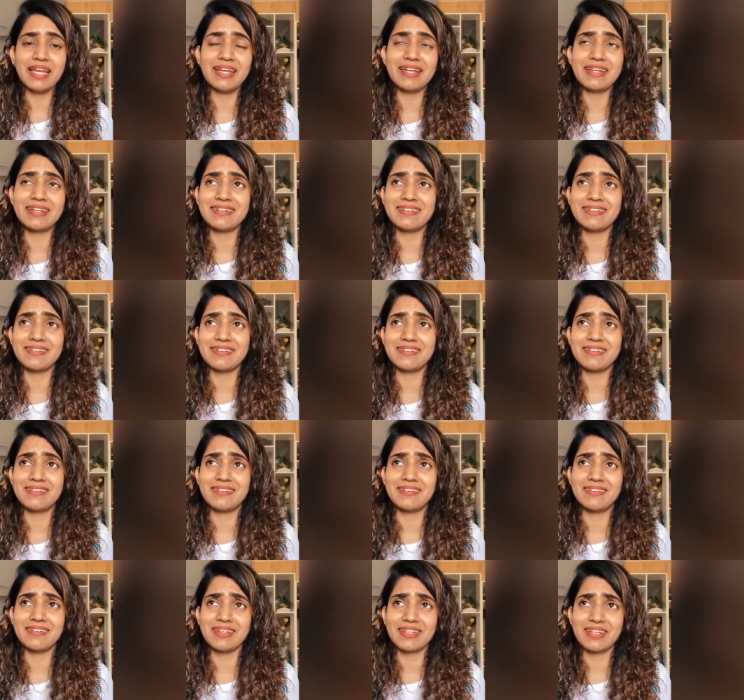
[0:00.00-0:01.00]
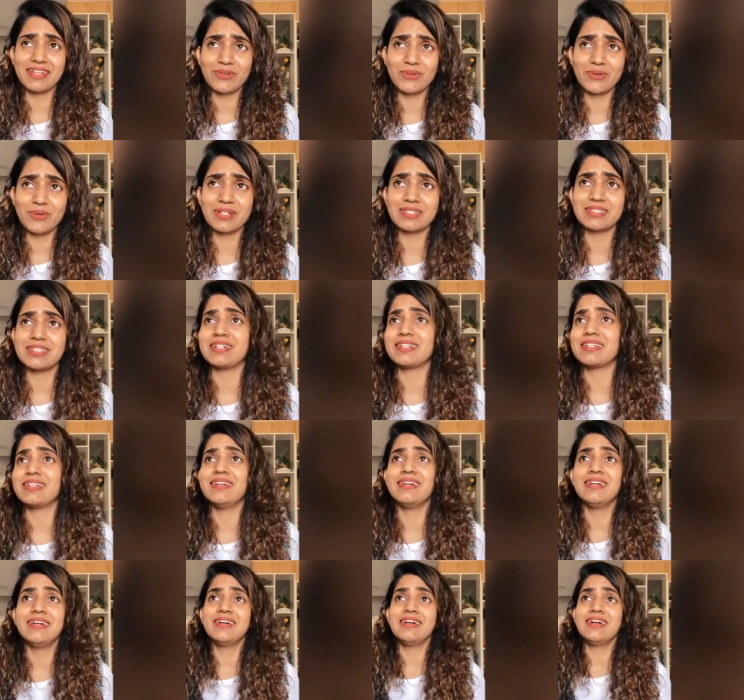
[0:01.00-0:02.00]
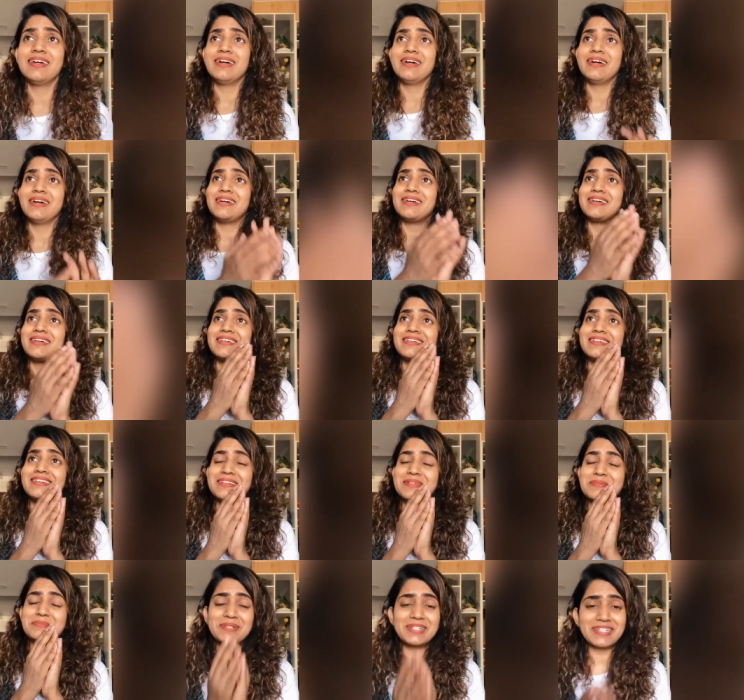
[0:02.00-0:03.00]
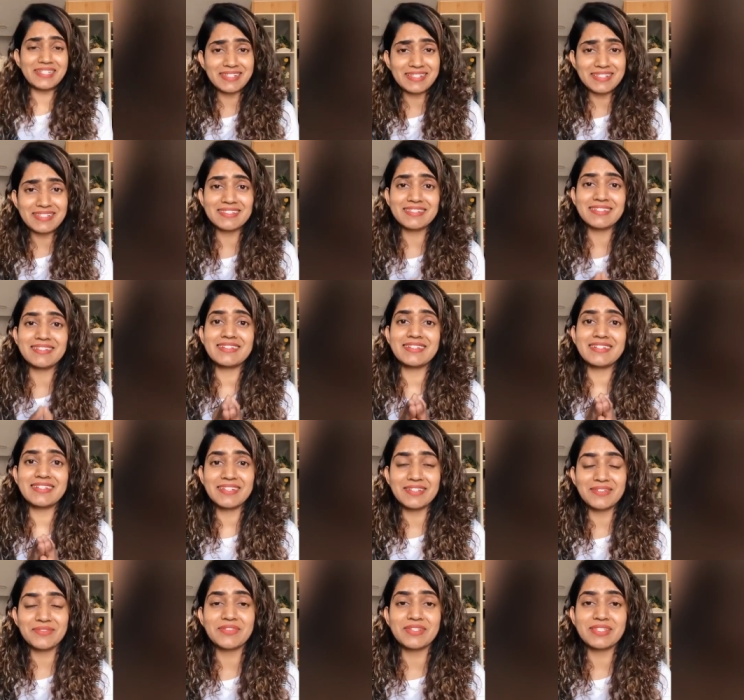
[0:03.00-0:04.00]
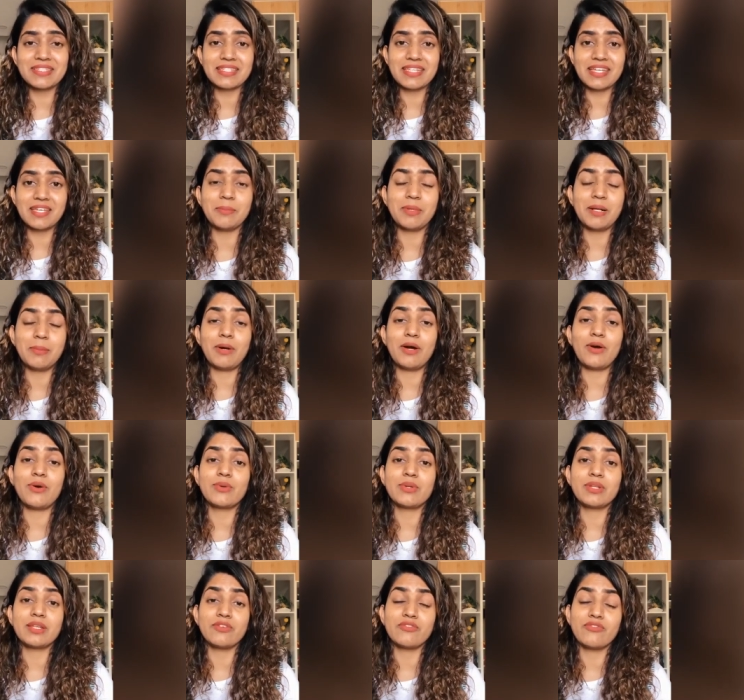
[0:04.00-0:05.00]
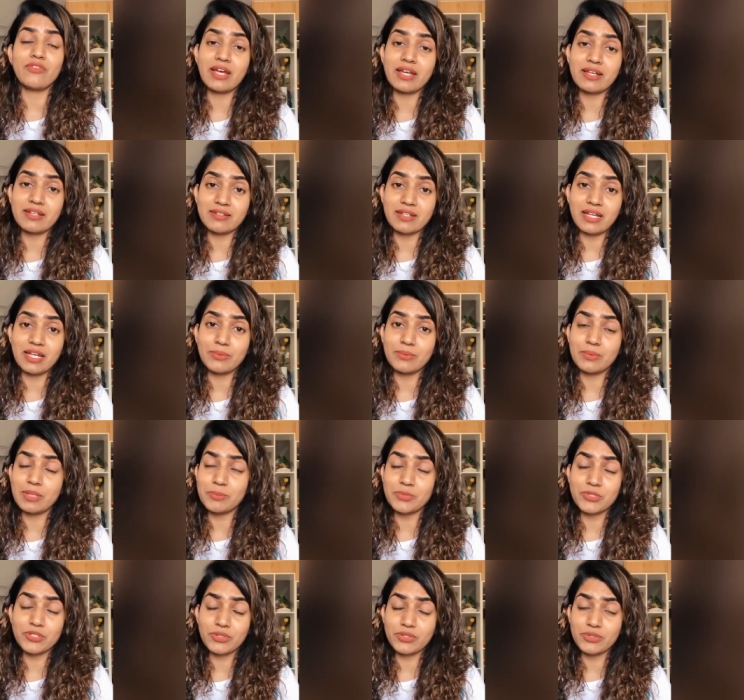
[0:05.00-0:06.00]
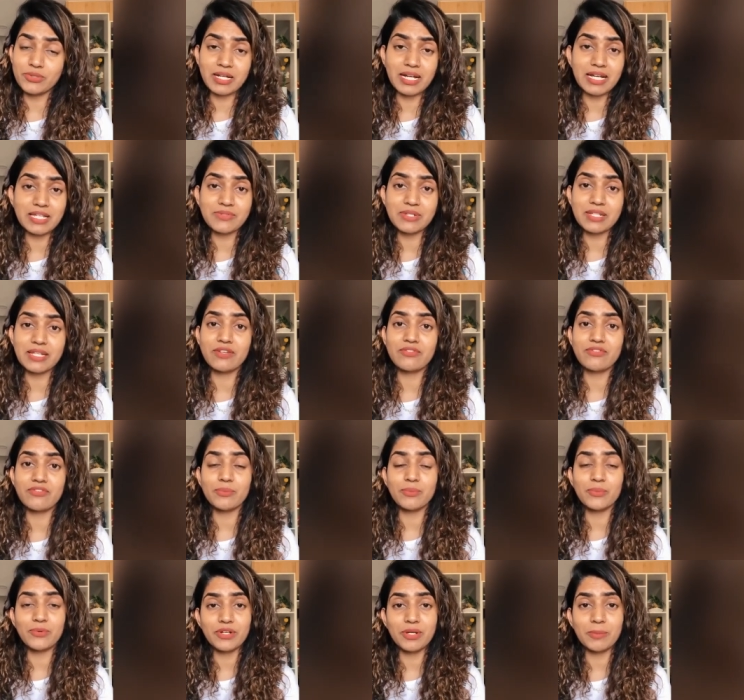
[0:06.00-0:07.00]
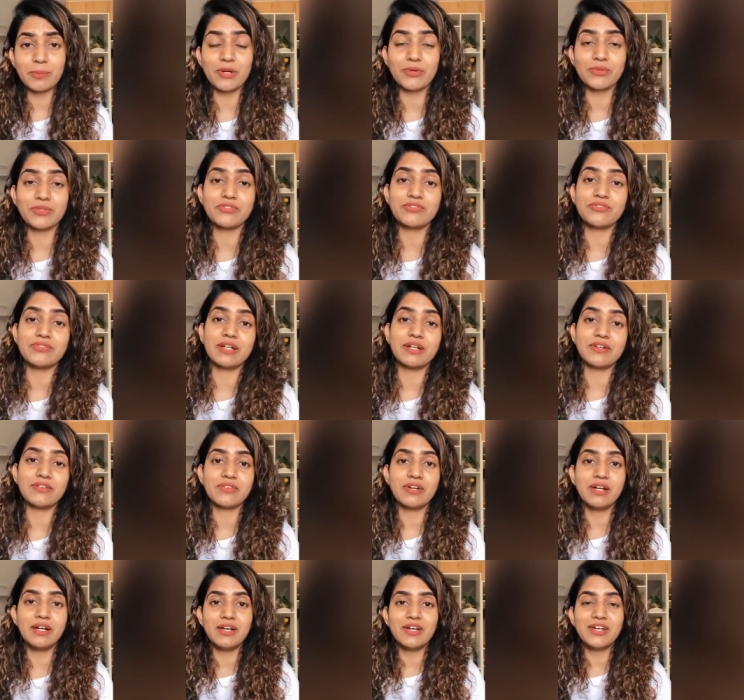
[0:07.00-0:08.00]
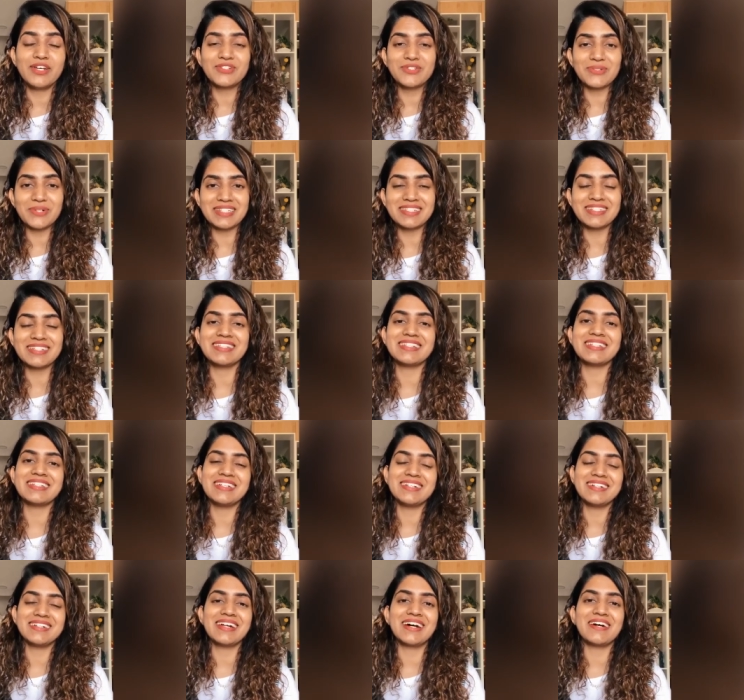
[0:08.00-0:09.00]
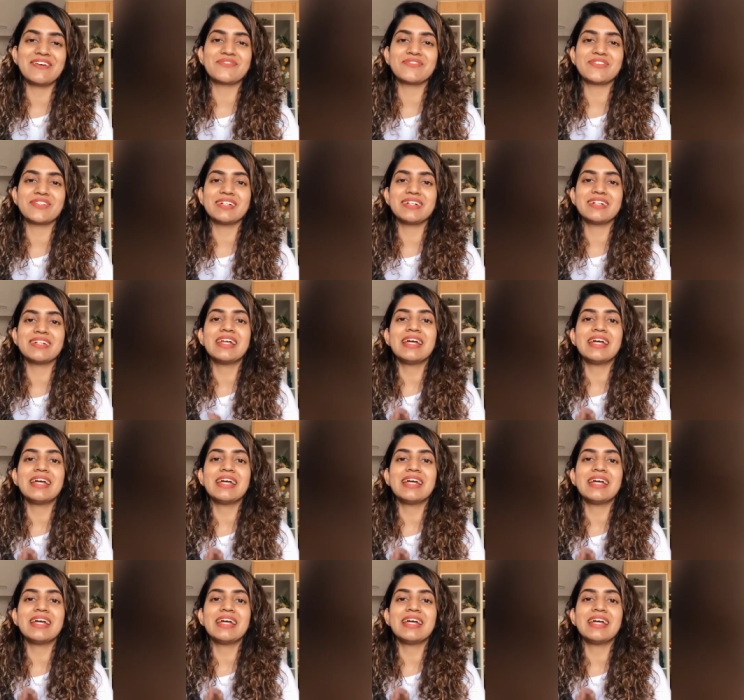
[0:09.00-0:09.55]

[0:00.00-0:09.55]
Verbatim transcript: And uh, inkoka sari uh, please give the same amount, in fact I am sure you guys will give more amount of love to Adirindi hereafter.